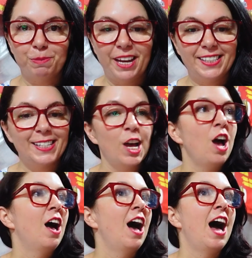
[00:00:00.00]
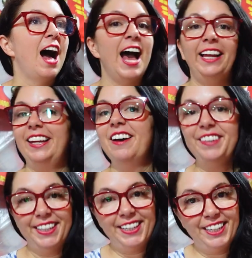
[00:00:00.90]
place, I love
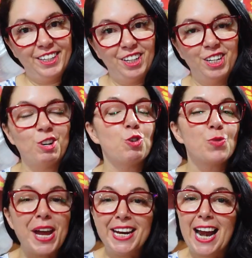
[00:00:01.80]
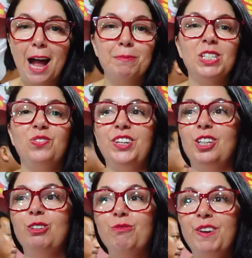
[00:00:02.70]
it here, great
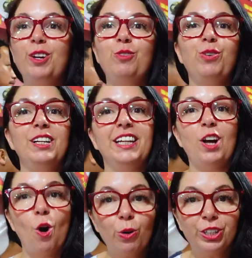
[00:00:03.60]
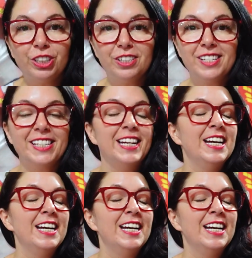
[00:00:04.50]
atmosphere, very friendly owners,